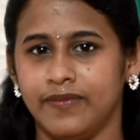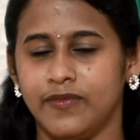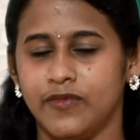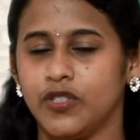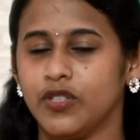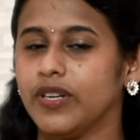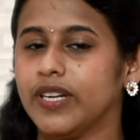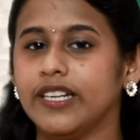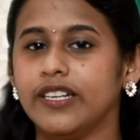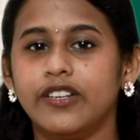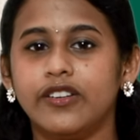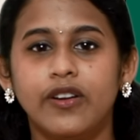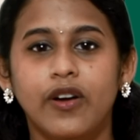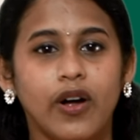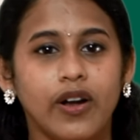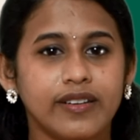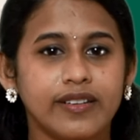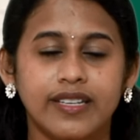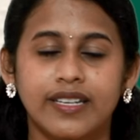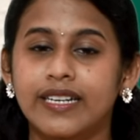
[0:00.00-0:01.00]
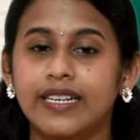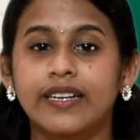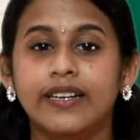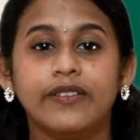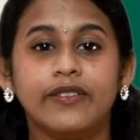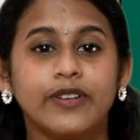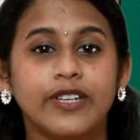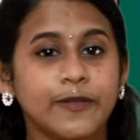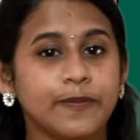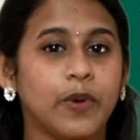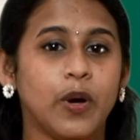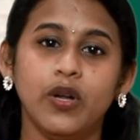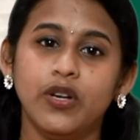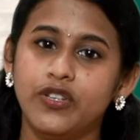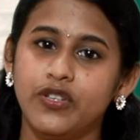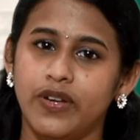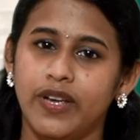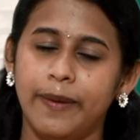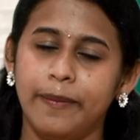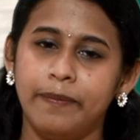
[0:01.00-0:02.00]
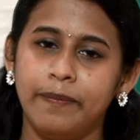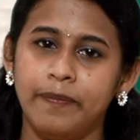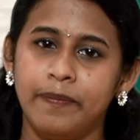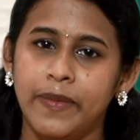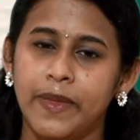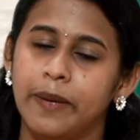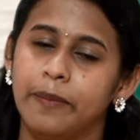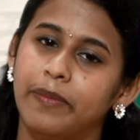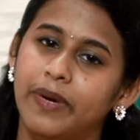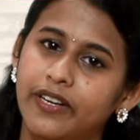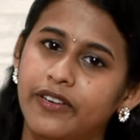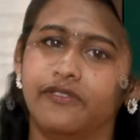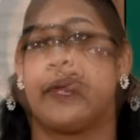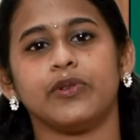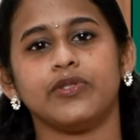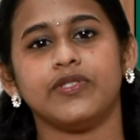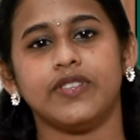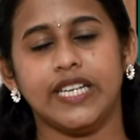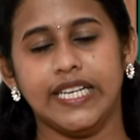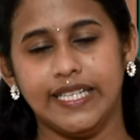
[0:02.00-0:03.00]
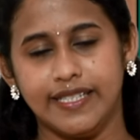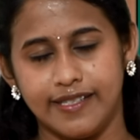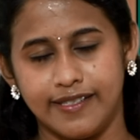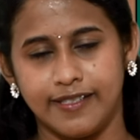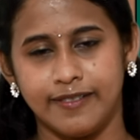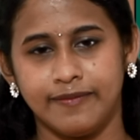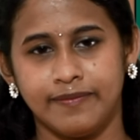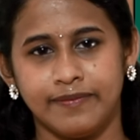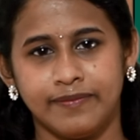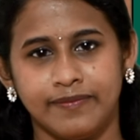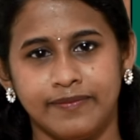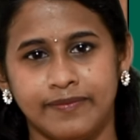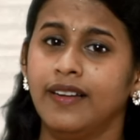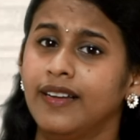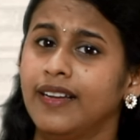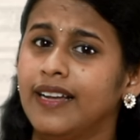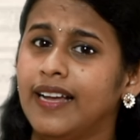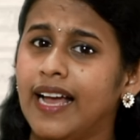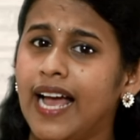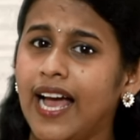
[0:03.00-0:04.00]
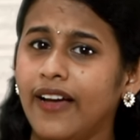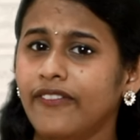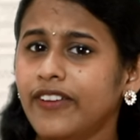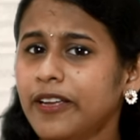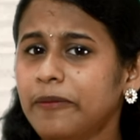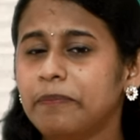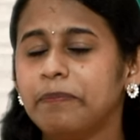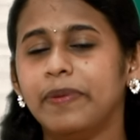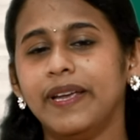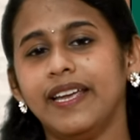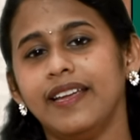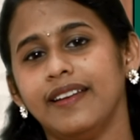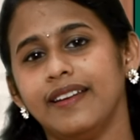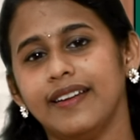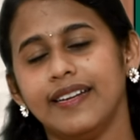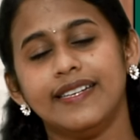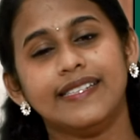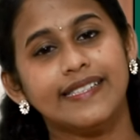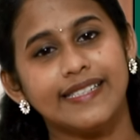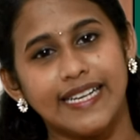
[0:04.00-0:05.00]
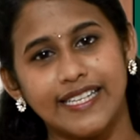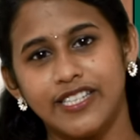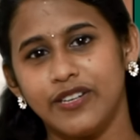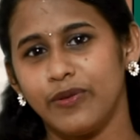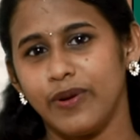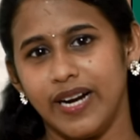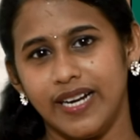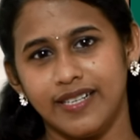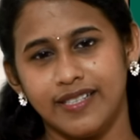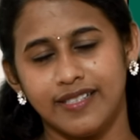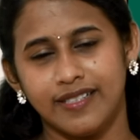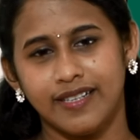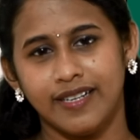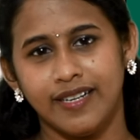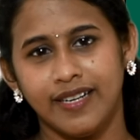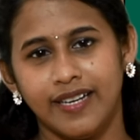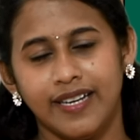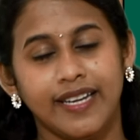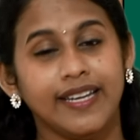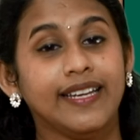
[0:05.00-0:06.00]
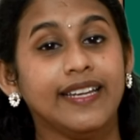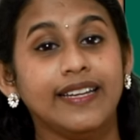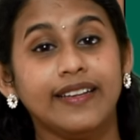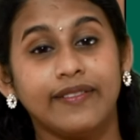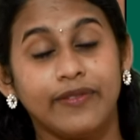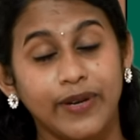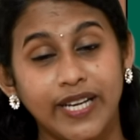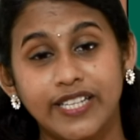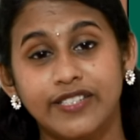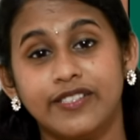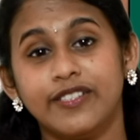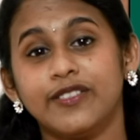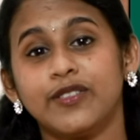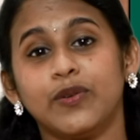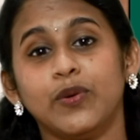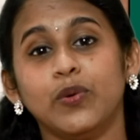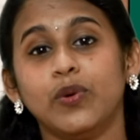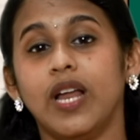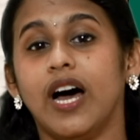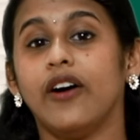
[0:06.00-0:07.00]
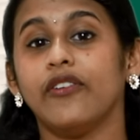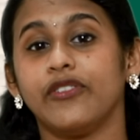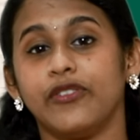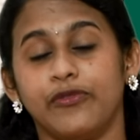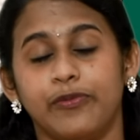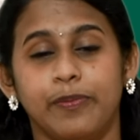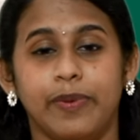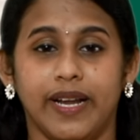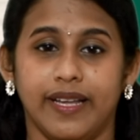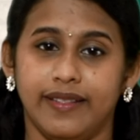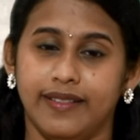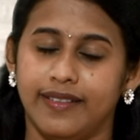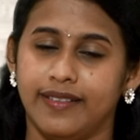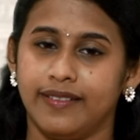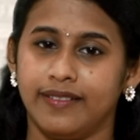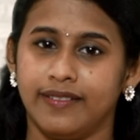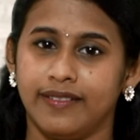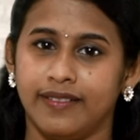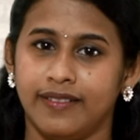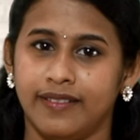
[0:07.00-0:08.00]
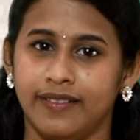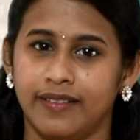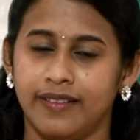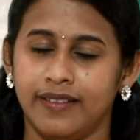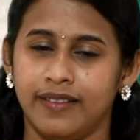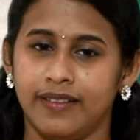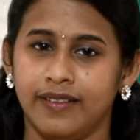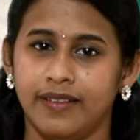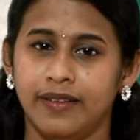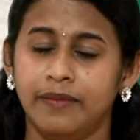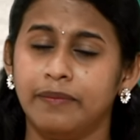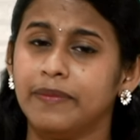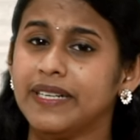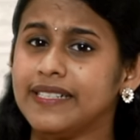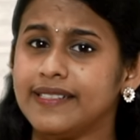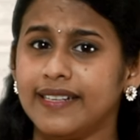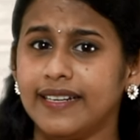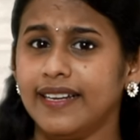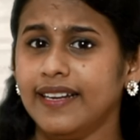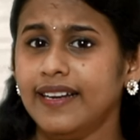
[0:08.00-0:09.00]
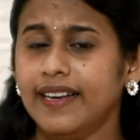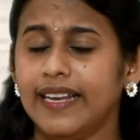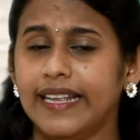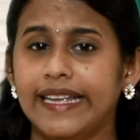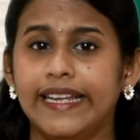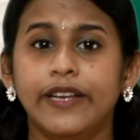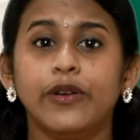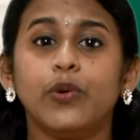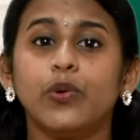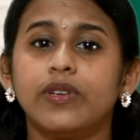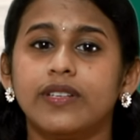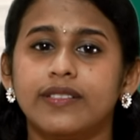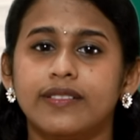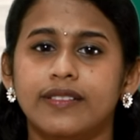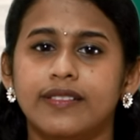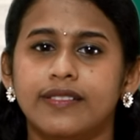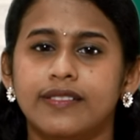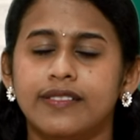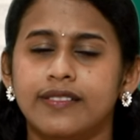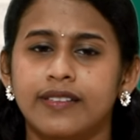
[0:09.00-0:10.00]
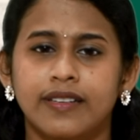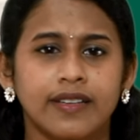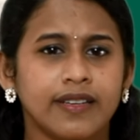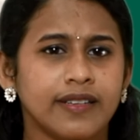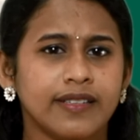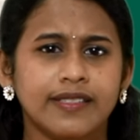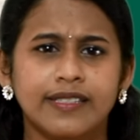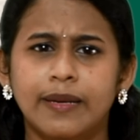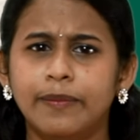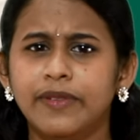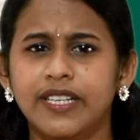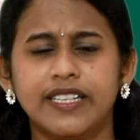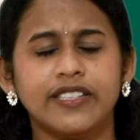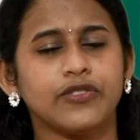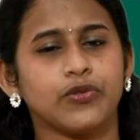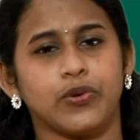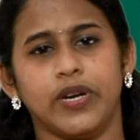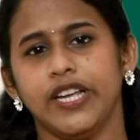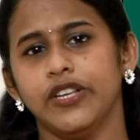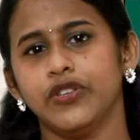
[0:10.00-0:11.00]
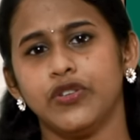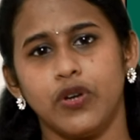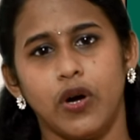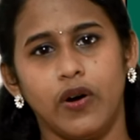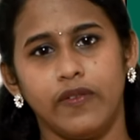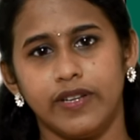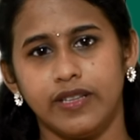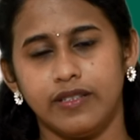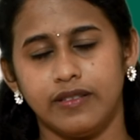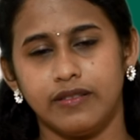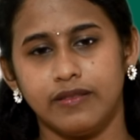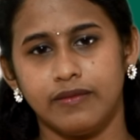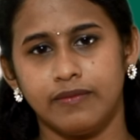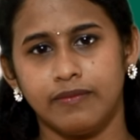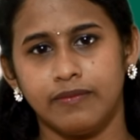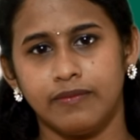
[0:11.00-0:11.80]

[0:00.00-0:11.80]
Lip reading: So he did not respond to him but proceeds. Having been in such a rush, he reaches school out of breath. But suddenly he notices something strange over there.